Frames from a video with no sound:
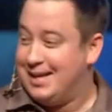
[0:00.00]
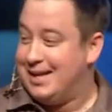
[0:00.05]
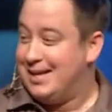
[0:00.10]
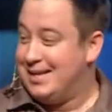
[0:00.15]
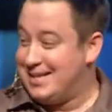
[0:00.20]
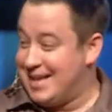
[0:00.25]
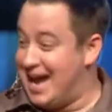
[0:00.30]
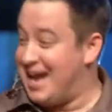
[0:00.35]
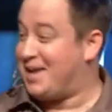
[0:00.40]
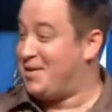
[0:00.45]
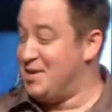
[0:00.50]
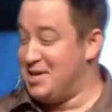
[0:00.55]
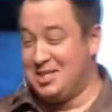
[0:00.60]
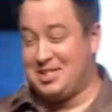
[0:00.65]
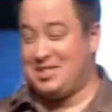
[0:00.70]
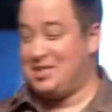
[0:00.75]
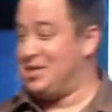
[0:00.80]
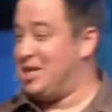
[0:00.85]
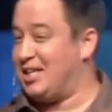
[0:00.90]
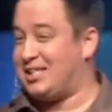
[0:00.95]
Yeah, can we
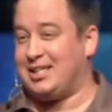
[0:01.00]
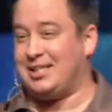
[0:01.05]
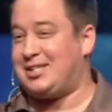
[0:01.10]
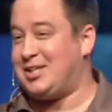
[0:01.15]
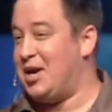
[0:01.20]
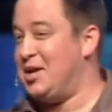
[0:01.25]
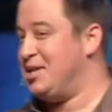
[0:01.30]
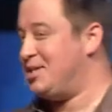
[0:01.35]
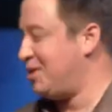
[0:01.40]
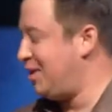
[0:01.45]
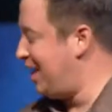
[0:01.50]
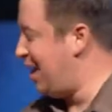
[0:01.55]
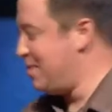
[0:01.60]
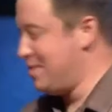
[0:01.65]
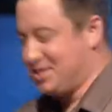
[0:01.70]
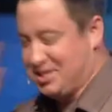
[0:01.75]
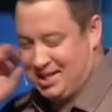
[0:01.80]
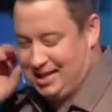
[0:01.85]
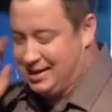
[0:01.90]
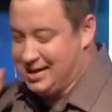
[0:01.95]
just, let's just start this whole, I'm
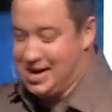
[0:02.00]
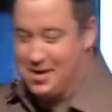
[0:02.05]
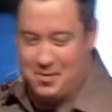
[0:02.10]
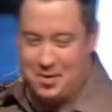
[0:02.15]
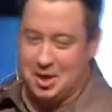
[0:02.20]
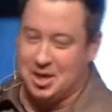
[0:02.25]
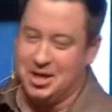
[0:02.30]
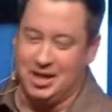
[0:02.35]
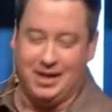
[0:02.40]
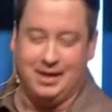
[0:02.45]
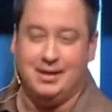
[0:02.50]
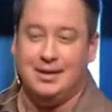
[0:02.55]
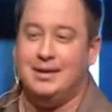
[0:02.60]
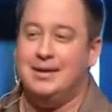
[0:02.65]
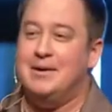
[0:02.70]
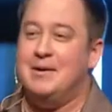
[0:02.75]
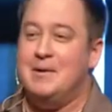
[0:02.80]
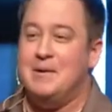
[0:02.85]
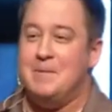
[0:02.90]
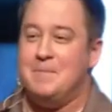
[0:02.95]
just kidding. No, we're good.
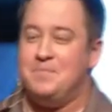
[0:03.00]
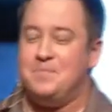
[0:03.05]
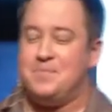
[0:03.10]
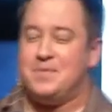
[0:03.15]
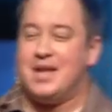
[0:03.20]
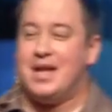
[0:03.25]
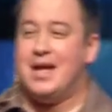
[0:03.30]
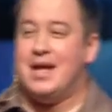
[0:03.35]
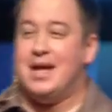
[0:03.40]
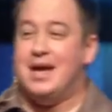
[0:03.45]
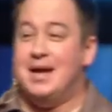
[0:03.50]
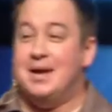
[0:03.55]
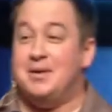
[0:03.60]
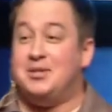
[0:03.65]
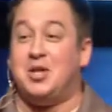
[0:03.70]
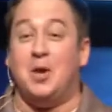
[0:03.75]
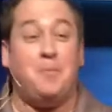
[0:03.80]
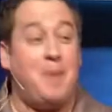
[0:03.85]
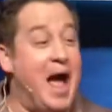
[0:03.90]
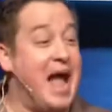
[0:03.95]

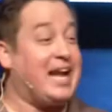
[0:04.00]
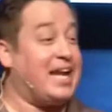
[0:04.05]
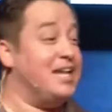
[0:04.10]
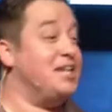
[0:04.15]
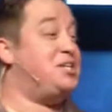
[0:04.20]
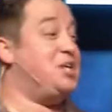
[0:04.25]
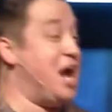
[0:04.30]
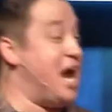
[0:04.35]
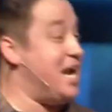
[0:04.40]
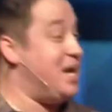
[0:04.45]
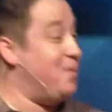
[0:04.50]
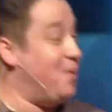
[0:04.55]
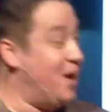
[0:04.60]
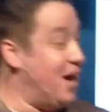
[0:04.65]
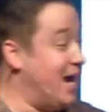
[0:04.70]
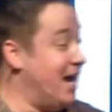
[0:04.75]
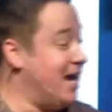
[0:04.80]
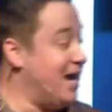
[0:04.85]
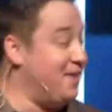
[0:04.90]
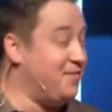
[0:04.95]
So back in
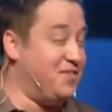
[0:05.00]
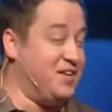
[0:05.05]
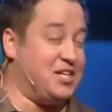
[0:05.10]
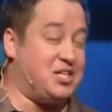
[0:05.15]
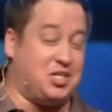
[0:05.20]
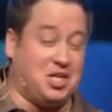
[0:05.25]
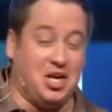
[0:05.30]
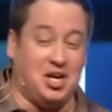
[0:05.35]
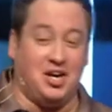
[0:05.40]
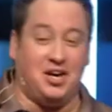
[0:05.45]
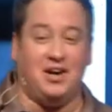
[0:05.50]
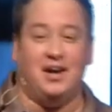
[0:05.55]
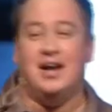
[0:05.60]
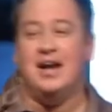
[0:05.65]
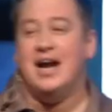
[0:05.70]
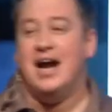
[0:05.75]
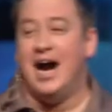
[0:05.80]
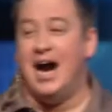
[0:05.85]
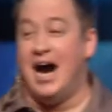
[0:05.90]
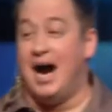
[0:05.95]
January of this year,
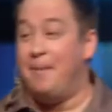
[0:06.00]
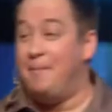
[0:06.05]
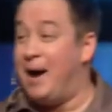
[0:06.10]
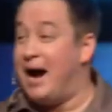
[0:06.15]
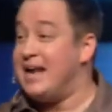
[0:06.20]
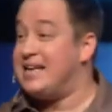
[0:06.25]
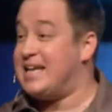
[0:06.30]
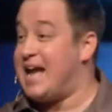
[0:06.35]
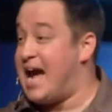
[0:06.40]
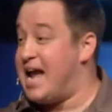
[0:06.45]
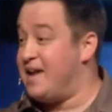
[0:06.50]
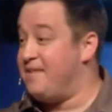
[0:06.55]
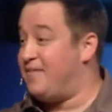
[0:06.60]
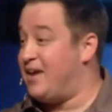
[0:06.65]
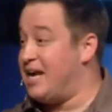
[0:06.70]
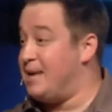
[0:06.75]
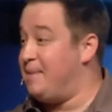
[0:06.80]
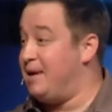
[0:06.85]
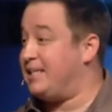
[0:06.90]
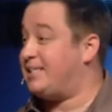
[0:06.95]
uh, my dad
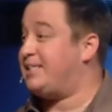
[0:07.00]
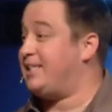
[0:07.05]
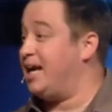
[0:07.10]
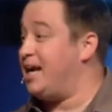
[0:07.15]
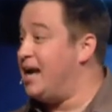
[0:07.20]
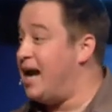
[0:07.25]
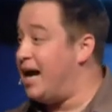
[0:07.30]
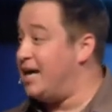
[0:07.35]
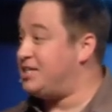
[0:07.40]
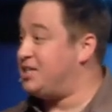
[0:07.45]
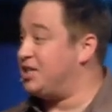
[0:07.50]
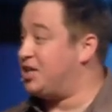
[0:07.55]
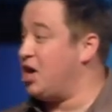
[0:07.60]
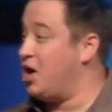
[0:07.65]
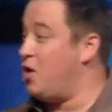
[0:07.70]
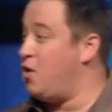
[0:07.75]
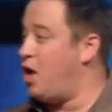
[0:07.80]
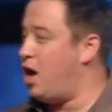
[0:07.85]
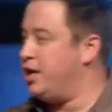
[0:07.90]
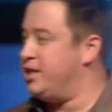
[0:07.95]
invited my son and I to
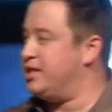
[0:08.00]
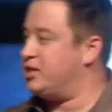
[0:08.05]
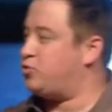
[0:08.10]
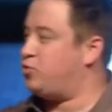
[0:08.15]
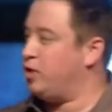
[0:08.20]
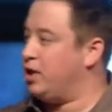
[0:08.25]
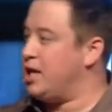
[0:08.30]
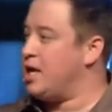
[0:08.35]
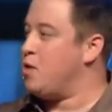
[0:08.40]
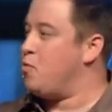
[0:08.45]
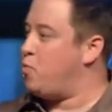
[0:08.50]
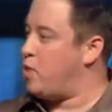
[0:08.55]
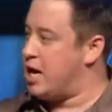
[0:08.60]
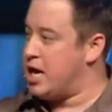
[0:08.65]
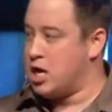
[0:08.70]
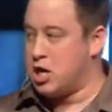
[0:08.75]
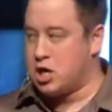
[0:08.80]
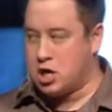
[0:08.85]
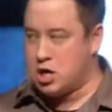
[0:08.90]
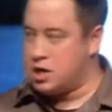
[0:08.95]
go on this really
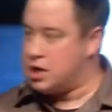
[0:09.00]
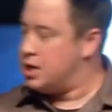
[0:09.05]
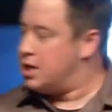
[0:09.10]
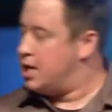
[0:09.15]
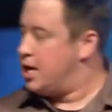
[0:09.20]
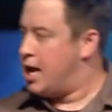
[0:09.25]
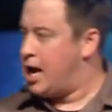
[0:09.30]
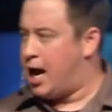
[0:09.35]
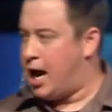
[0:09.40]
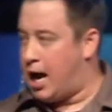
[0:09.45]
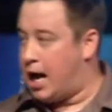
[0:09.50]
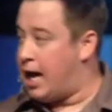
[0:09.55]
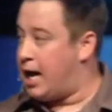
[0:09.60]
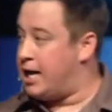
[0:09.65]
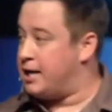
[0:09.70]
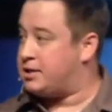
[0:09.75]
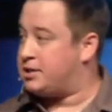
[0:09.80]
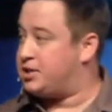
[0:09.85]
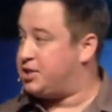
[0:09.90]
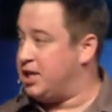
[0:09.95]
weird,
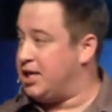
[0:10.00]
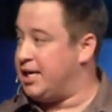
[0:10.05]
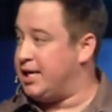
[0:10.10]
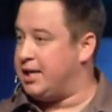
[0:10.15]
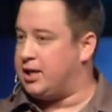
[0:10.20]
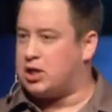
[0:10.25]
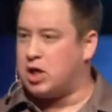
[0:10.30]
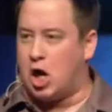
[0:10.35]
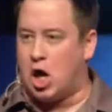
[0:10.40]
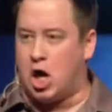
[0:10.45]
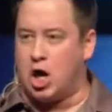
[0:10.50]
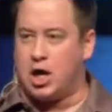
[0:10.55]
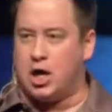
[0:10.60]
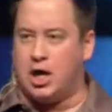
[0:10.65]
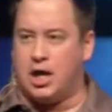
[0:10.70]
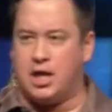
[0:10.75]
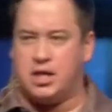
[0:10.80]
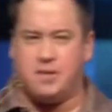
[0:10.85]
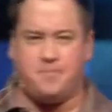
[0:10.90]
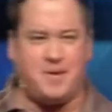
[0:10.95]
odd thing called
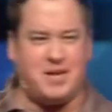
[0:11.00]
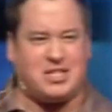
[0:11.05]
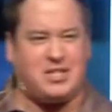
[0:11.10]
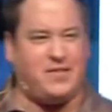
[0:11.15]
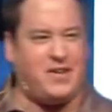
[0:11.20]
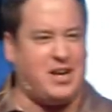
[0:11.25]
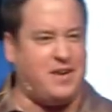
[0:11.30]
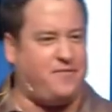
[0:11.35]
uh, the Pennsylvania